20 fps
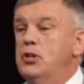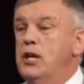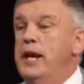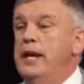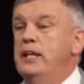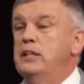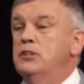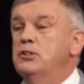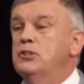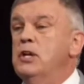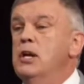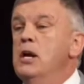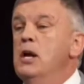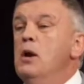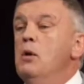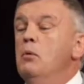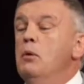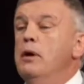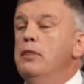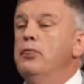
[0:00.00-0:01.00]
it changed,
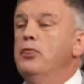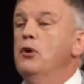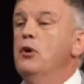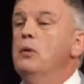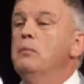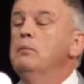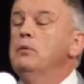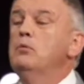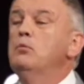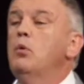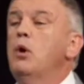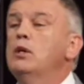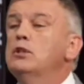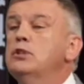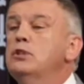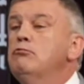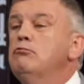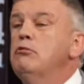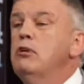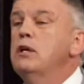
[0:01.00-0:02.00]
where Thurman
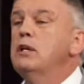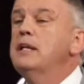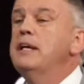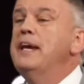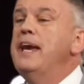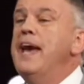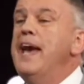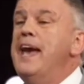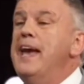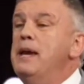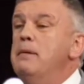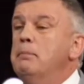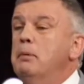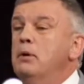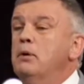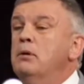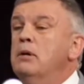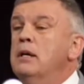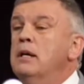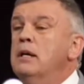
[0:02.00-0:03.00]
wasn't really
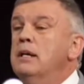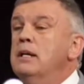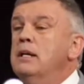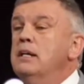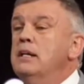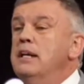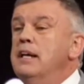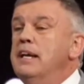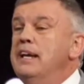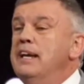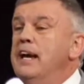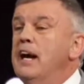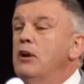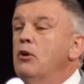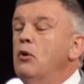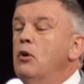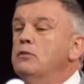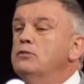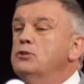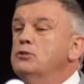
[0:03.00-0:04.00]
able. He got